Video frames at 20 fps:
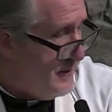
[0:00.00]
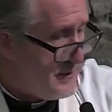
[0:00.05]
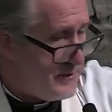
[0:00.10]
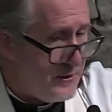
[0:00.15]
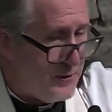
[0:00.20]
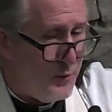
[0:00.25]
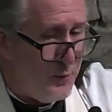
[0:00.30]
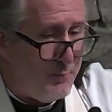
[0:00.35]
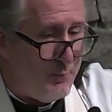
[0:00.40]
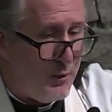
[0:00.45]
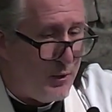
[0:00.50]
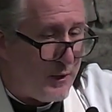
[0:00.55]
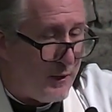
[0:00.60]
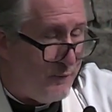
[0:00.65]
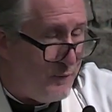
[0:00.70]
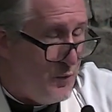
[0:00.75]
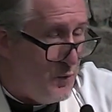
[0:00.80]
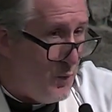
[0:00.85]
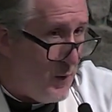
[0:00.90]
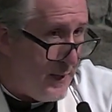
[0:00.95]
little book, if
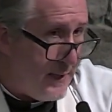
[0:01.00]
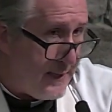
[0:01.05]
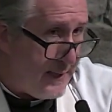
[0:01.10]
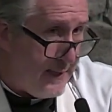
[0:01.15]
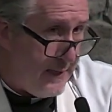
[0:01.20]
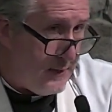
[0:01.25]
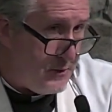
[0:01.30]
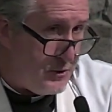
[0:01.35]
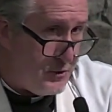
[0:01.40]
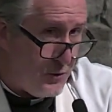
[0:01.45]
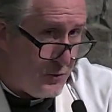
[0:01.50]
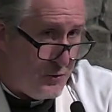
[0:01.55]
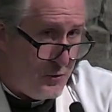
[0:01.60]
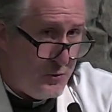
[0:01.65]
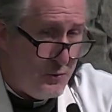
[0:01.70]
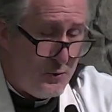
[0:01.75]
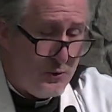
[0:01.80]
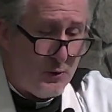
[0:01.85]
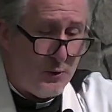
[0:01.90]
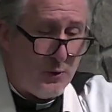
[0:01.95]
you want to get your
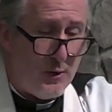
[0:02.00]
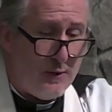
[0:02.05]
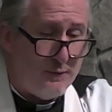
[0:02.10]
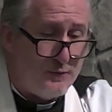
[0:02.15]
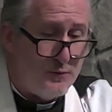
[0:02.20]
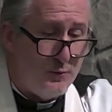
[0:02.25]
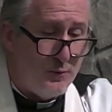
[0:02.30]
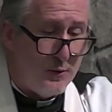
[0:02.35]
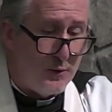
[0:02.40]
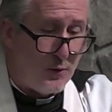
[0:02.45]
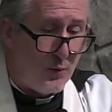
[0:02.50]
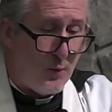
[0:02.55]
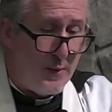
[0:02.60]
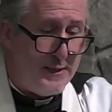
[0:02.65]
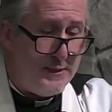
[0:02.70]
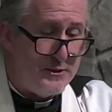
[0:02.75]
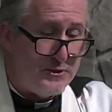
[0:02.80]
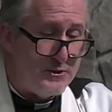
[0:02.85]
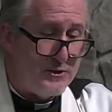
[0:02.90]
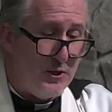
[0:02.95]
new year off to a
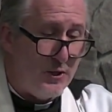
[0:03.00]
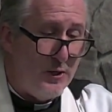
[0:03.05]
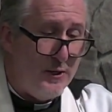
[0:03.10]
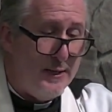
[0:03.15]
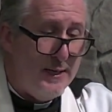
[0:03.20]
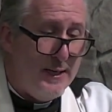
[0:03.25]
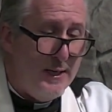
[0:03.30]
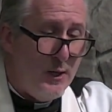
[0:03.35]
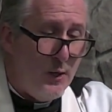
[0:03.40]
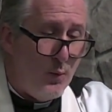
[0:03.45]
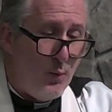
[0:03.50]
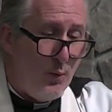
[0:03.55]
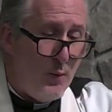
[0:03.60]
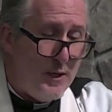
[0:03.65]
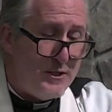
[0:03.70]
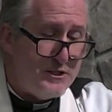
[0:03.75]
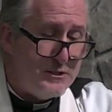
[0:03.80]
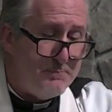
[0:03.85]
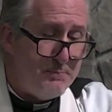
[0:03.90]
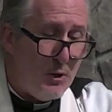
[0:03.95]
great start,
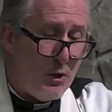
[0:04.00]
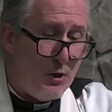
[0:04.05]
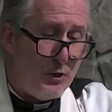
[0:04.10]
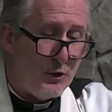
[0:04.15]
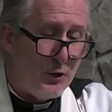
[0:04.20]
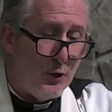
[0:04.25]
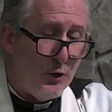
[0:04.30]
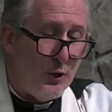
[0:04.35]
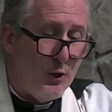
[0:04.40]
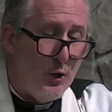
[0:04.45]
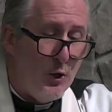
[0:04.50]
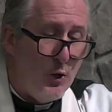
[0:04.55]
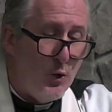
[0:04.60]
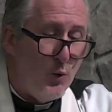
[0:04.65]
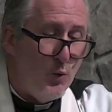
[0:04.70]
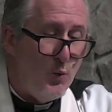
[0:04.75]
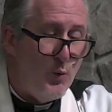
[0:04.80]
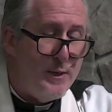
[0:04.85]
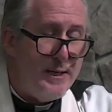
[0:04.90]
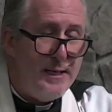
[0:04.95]
Russ Parker,
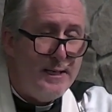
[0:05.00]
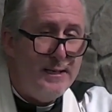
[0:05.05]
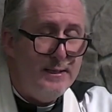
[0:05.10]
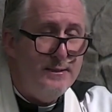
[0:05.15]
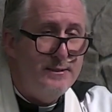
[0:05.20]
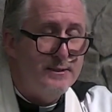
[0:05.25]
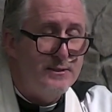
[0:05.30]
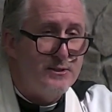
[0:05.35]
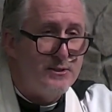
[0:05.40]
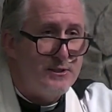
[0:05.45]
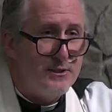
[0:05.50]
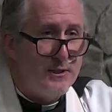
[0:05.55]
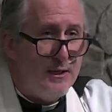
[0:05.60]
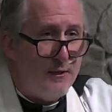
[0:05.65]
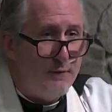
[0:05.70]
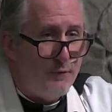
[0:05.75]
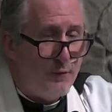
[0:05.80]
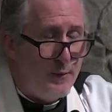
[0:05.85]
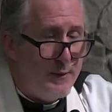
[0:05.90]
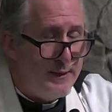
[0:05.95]

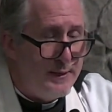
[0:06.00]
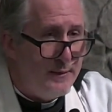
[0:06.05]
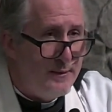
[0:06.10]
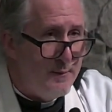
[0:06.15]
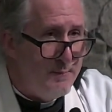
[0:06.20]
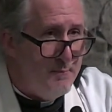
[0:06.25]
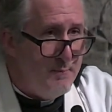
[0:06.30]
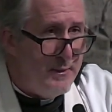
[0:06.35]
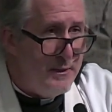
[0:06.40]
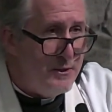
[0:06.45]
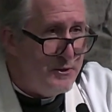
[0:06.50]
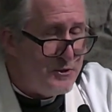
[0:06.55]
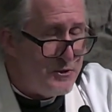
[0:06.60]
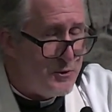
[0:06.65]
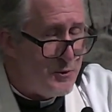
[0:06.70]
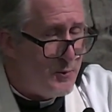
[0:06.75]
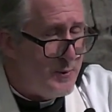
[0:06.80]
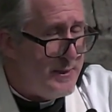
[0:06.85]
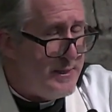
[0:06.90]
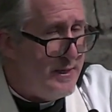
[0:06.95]
Rediscovering the
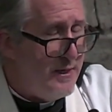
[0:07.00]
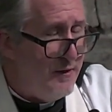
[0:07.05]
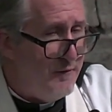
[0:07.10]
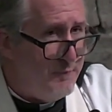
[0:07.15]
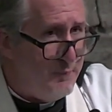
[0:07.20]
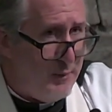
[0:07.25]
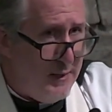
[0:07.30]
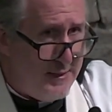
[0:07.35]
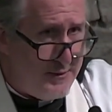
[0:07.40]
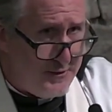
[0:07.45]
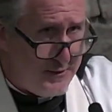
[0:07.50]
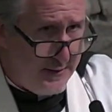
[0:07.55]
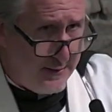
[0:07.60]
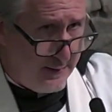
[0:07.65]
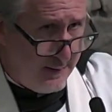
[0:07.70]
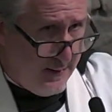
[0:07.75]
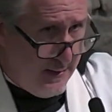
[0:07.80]
Ministry of Blessing.